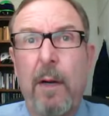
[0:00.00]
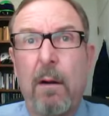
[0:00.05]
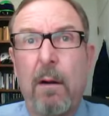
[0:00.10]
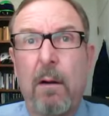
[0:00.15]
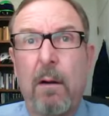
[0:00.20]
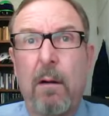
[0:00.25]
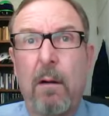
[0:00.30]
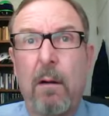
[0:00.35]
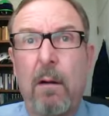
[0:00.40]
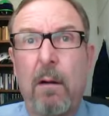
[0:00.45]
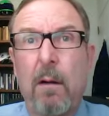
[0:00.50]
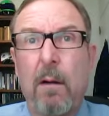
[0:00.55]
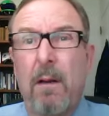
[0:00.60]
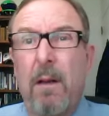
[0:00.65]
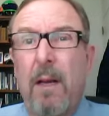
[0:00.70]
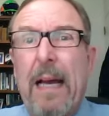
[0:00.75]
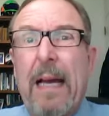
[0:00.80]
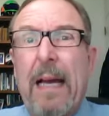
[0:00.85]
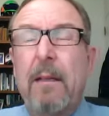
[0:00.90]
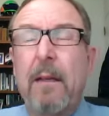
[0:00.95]
are
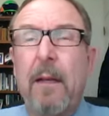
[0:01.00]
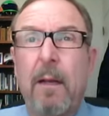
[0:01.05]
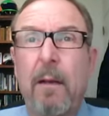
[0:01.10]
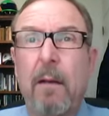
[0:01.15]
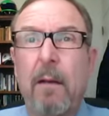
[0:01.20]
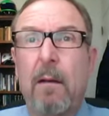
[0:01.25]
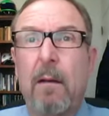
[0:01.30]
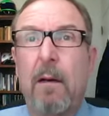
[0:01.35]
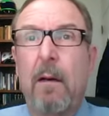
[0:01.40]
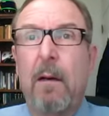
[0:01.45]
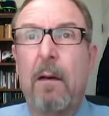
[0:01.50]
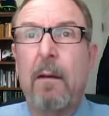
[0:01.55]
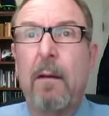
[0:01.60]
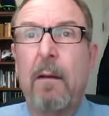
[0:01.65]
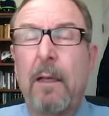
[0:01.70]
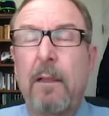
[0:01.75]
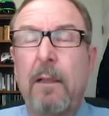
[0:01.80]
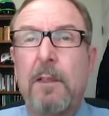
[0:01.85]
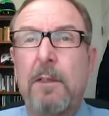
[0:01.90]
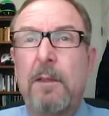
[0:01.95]
neglecting,
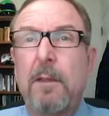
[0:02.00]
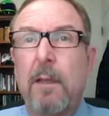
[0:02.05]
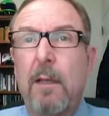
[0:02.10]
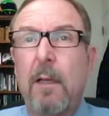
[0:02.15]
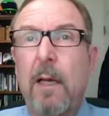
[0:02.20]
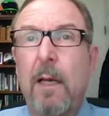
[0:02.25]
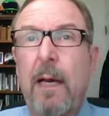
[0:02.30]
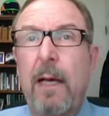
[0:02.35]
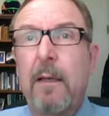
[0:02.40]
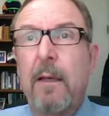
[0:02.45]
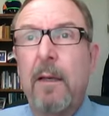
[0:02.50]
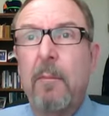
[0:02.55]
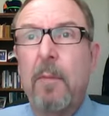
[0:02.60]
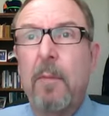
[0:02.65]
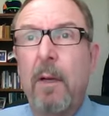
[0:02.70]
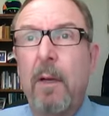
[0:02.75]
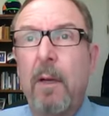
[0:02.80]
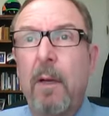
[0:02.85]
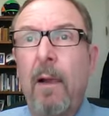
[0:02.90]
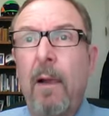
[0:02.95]
not just neglecting,
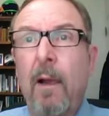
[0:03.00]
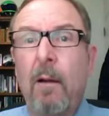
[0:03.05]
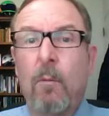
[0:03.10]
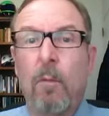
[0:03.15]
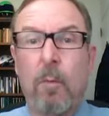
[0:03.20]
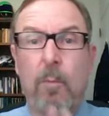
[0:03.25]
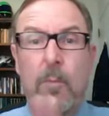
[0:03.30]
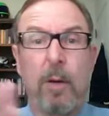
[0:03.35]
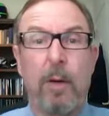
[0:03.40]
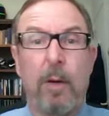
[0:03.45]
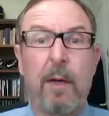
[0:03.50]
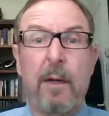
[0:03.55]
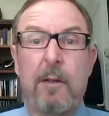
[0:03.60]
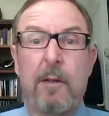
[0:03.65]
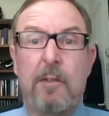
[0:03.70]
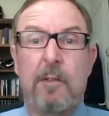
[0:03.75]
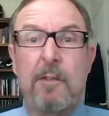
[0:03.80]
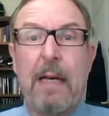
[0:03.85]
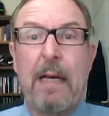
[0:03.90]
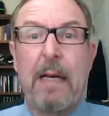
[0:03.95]
but we're putting
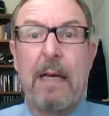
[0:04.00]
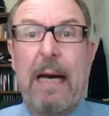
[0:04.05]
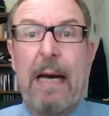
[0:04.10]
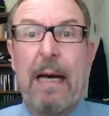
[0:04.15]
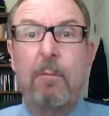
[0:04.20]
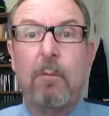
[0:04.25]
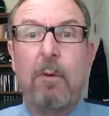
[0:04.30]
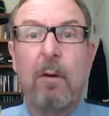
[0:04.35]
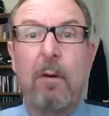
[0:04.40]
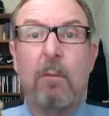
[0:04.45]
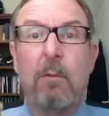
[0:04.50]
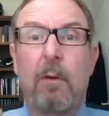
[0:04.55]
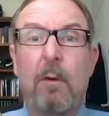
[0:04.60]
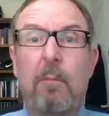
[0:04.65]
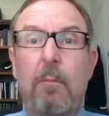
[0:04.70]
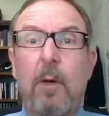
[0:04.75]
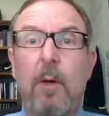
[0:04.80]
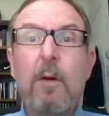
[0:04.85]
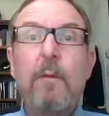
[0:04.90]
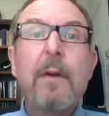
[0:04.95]
aside, we're
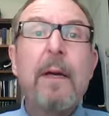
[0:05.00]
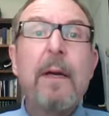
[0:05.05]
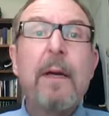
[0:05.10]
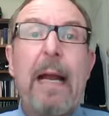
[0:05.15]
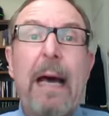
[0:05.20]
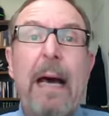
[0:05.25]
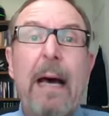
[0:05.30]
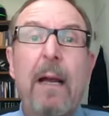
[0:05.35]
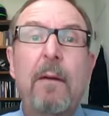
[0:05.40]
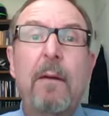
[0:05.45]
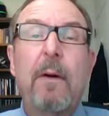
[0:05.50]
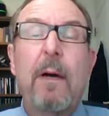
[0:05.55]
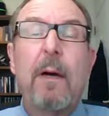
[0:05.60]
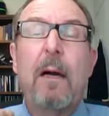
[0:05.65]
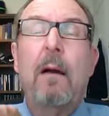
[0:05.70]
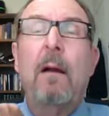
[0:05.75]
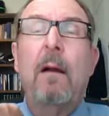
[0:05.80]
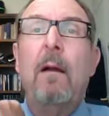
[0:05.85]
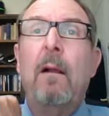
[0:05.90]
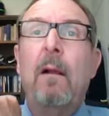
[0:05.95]
moving it out of
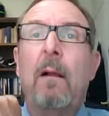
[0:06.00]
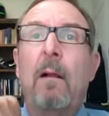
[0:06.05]
our